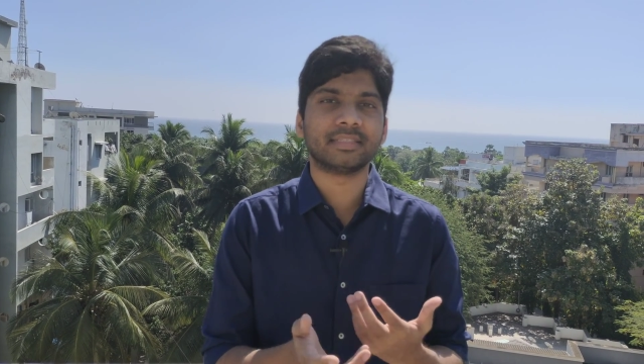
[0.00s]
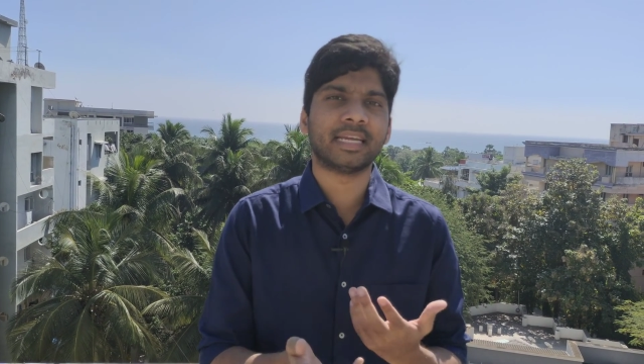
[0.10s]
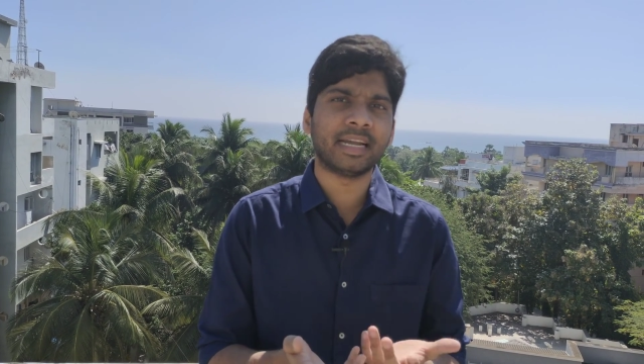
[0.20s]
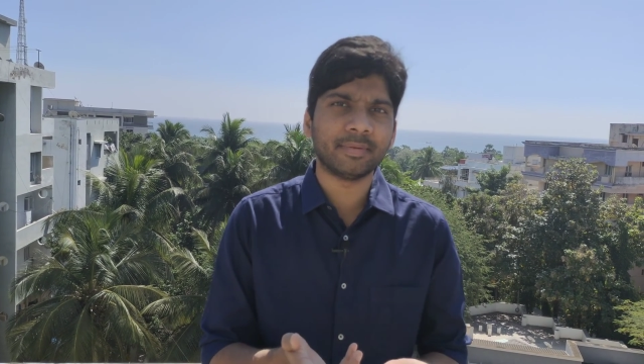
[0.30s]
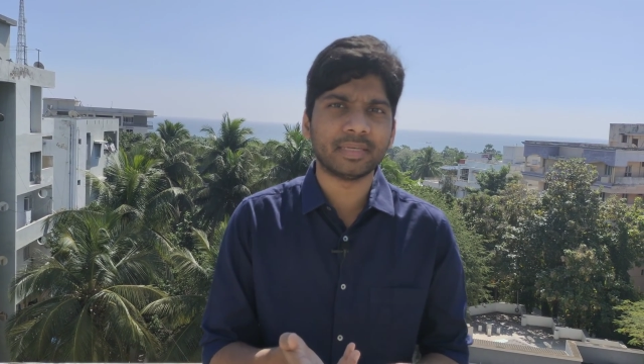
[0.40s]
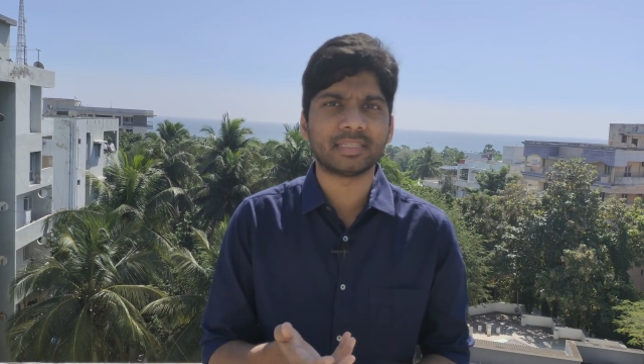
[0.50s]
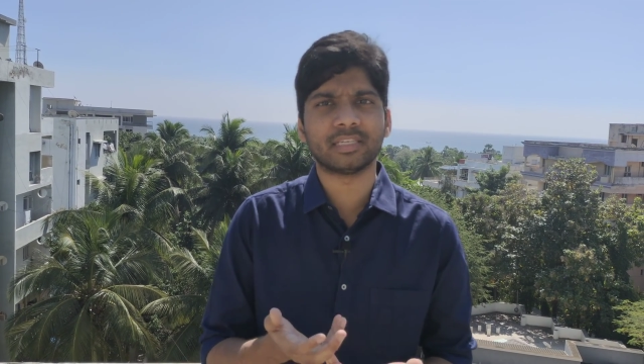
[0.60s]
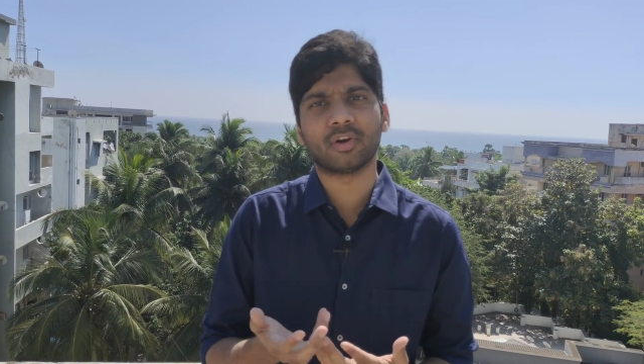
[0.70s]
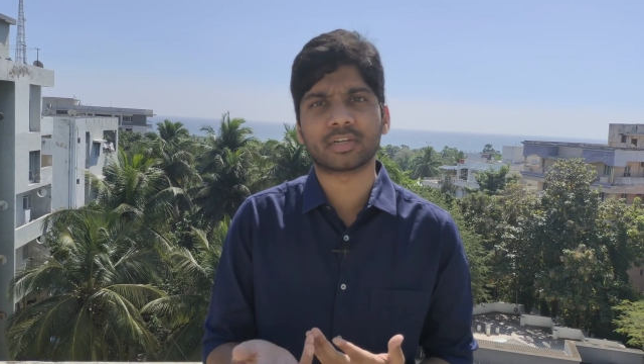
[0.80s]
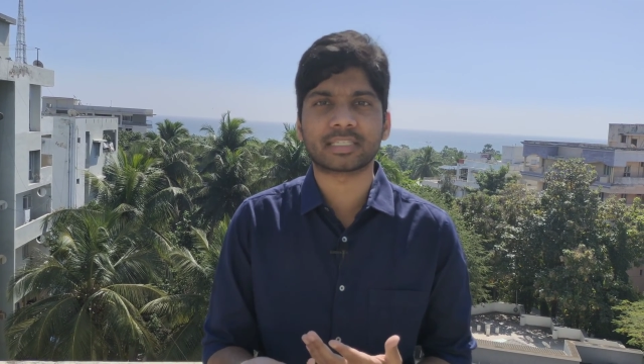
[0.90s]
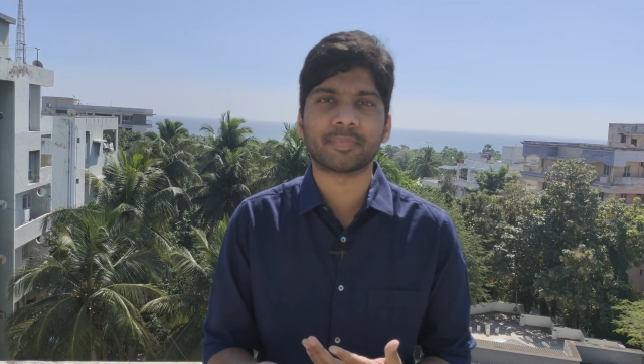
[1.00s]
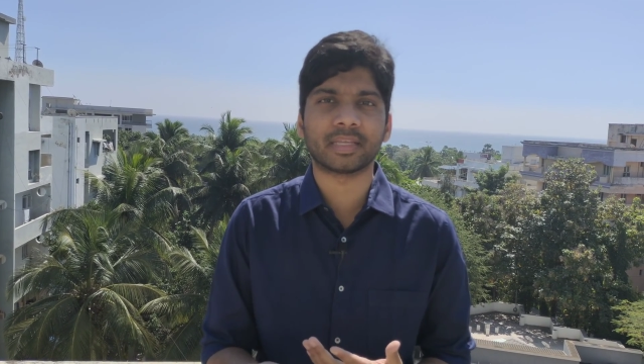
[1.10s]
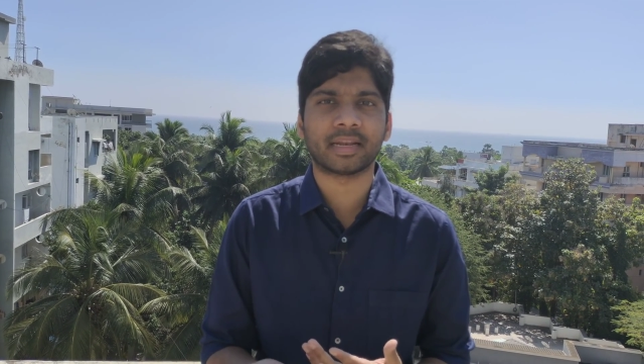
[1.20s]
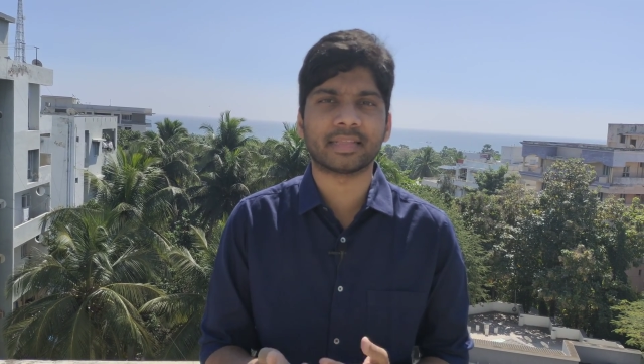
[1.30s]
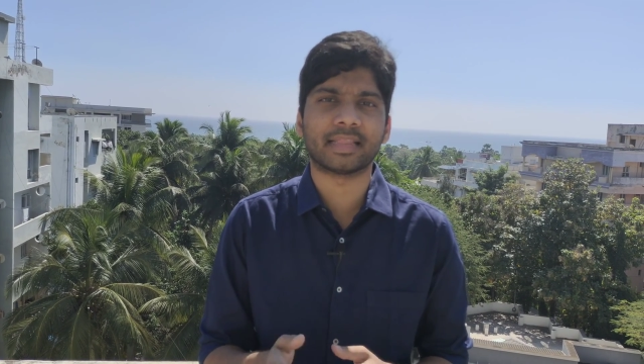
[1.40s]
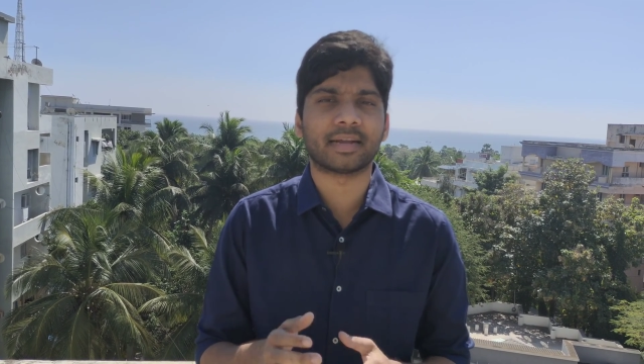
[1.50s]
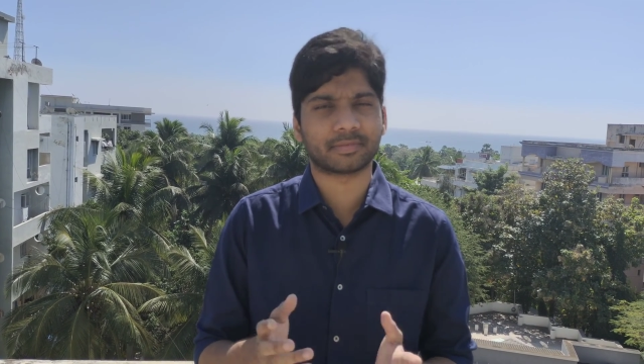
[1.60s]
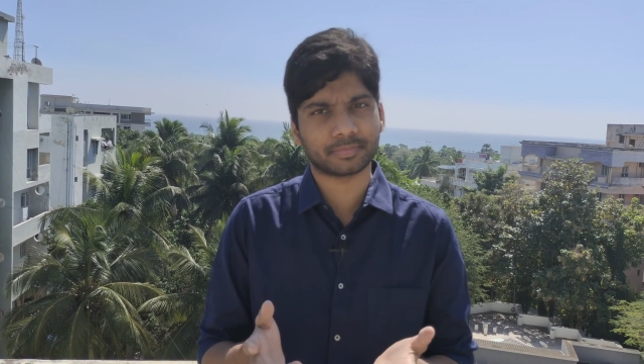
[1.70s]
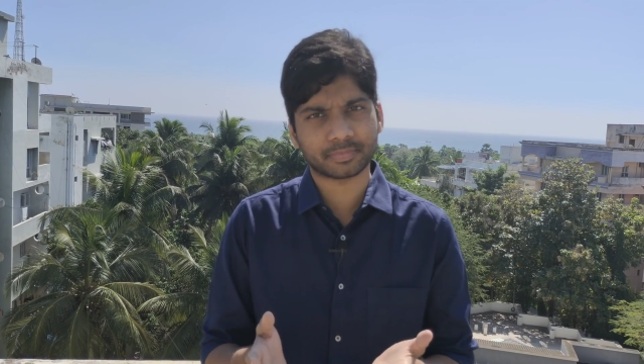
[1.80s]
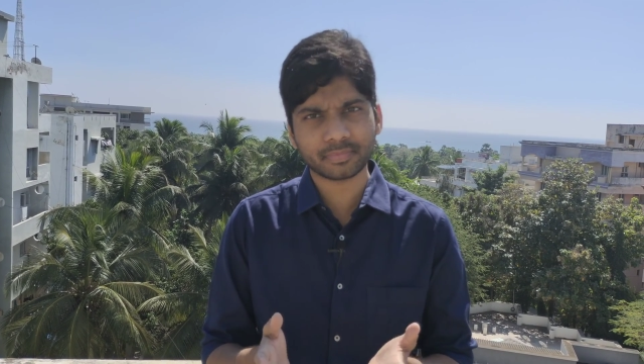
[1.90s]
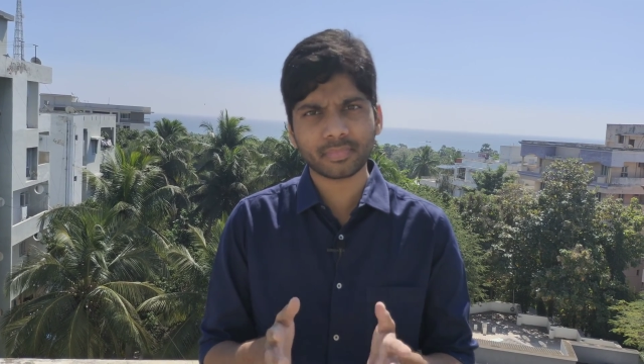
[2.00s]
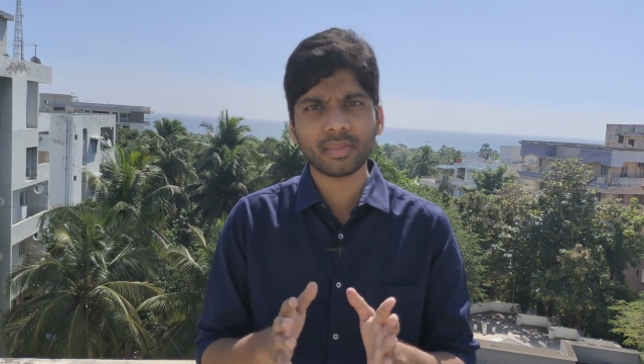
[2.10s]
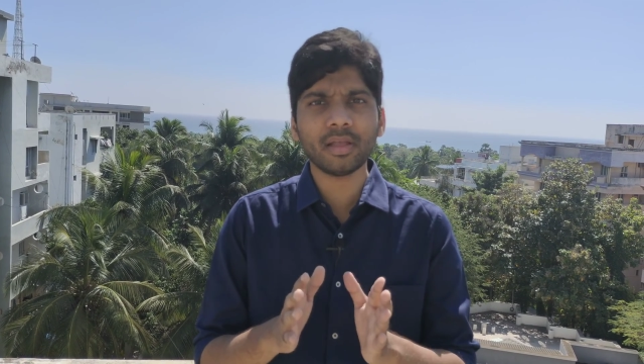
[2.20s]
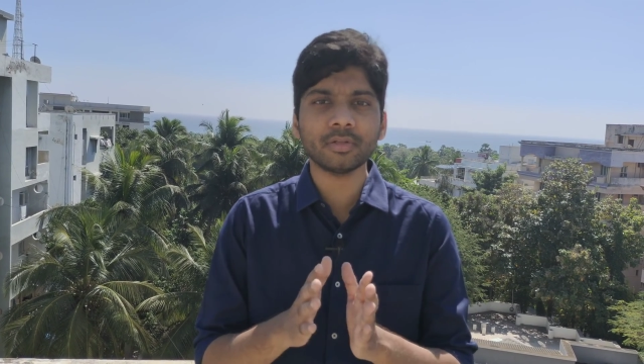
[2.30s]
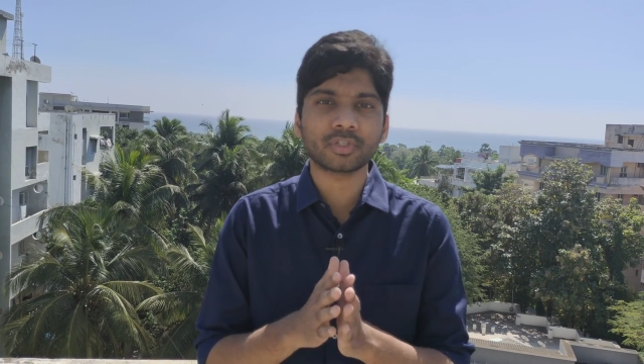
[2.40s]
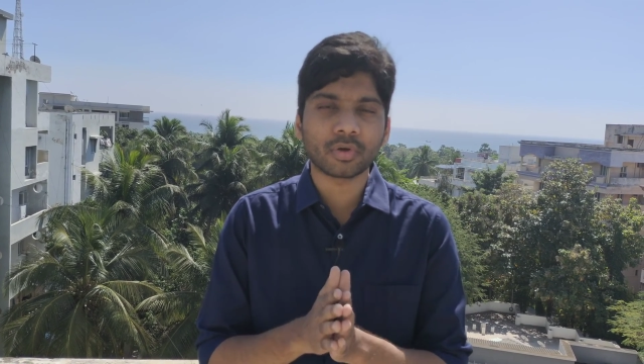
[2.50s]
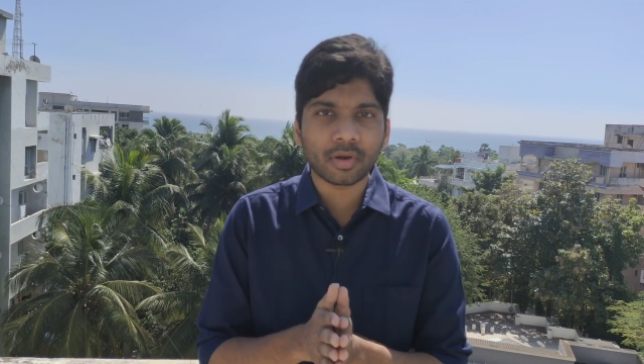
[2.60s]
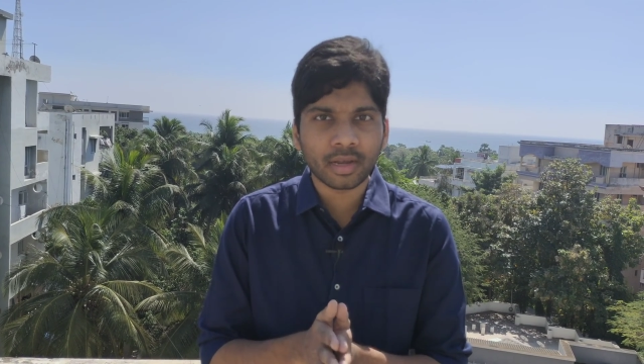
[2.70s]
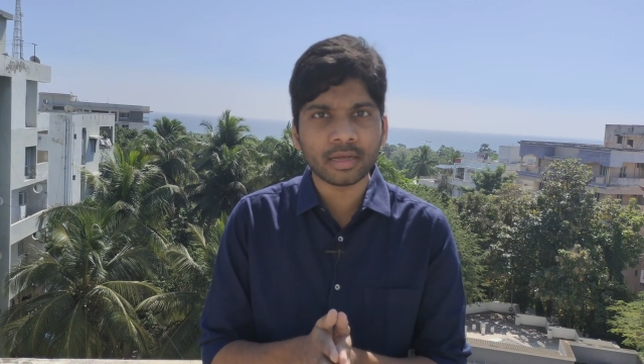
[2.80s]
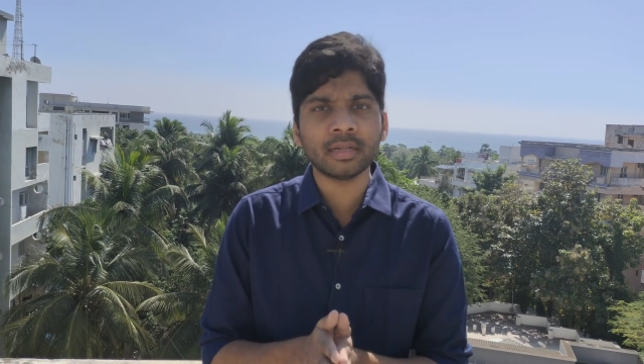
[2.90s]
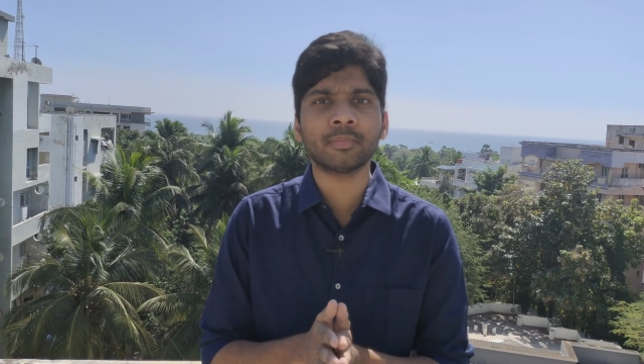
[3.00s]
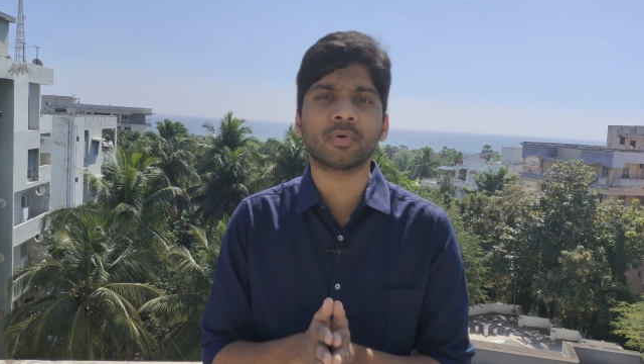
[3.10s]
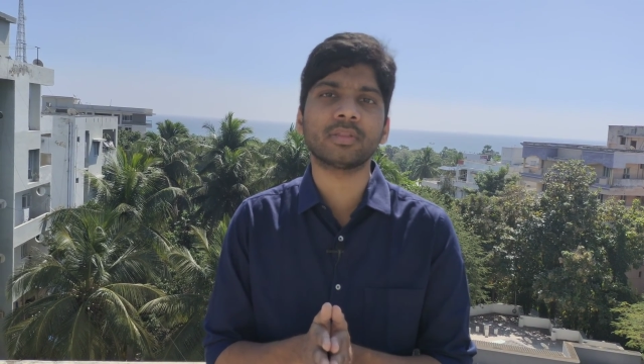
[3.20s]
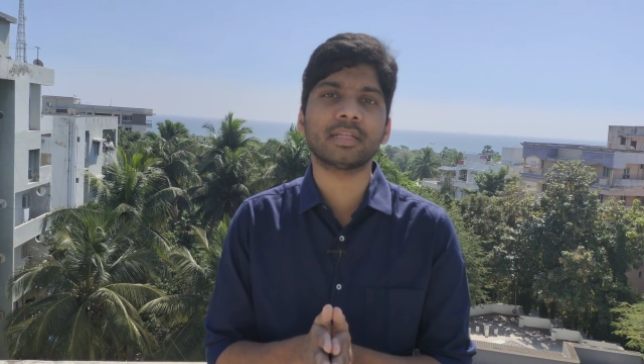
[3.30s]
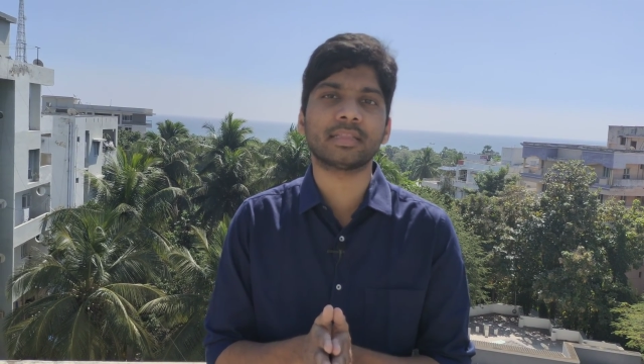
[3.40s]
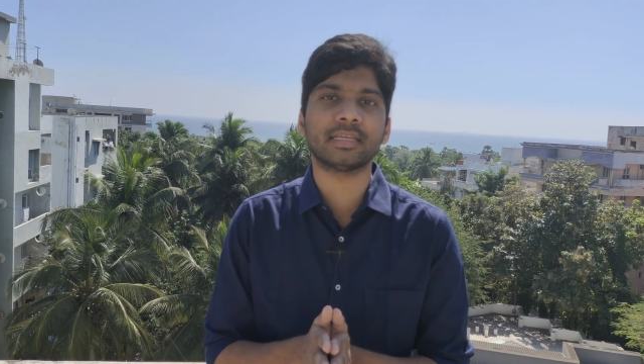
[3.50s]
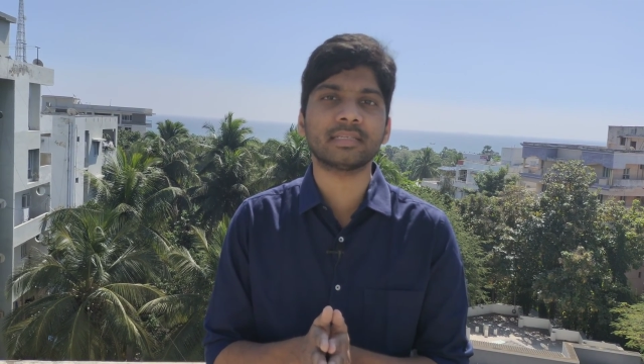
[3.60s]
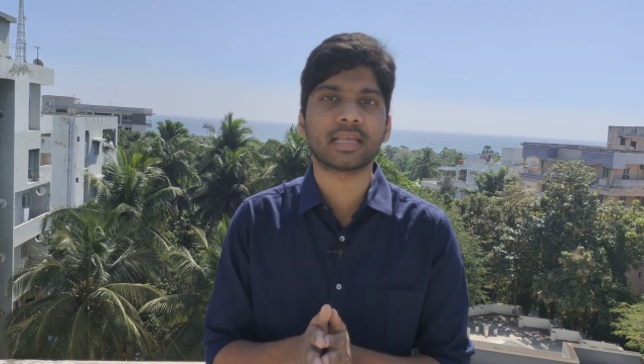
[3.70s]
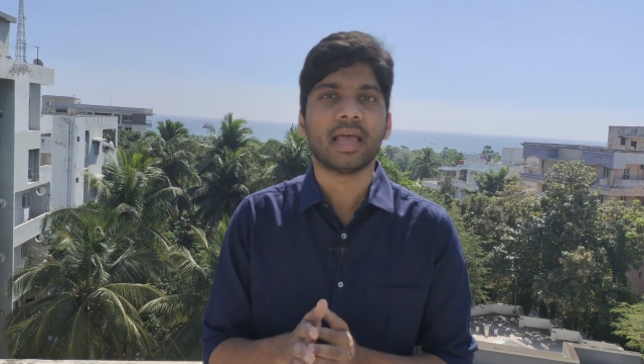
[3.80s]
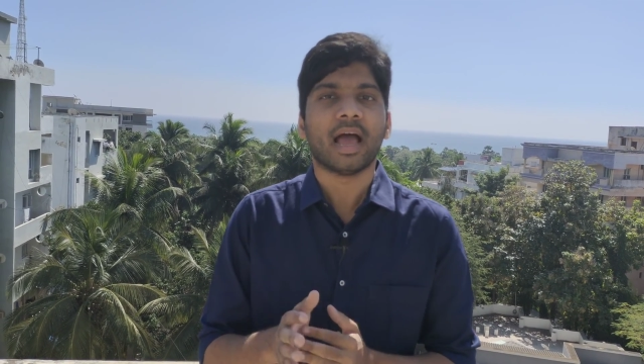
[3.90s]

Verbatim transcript: JDBC or something like that. So learn both the things,